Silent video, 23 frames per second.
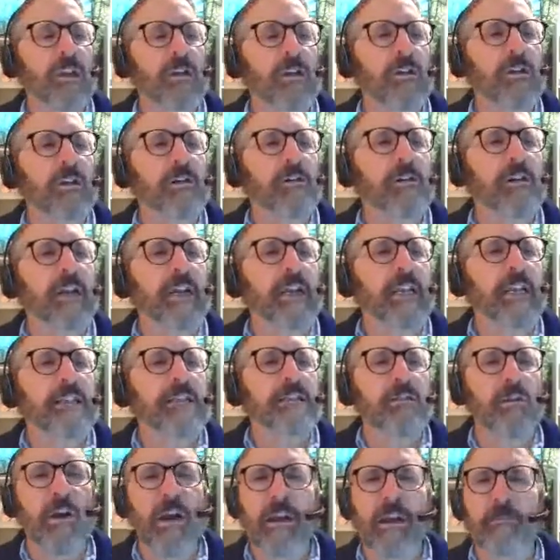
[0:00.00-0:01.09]
All right.
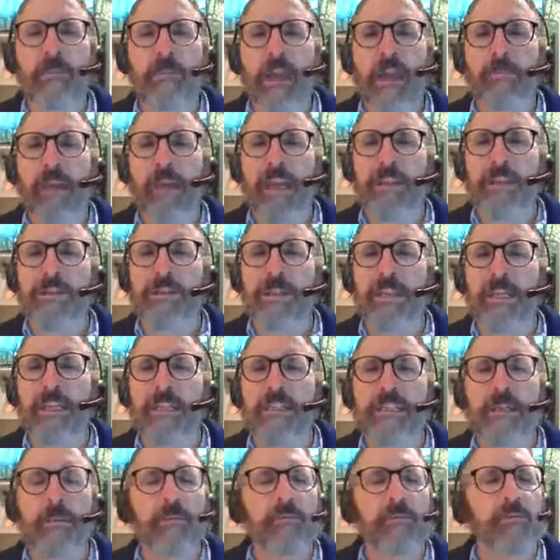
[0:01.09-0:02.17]
So I imagine that
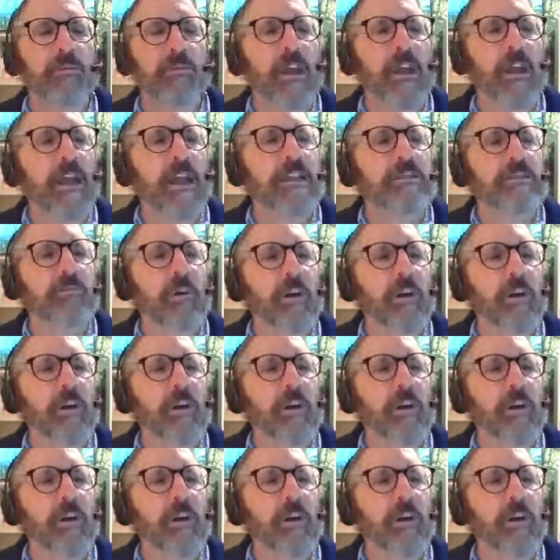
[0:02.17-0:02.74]
some of you guys,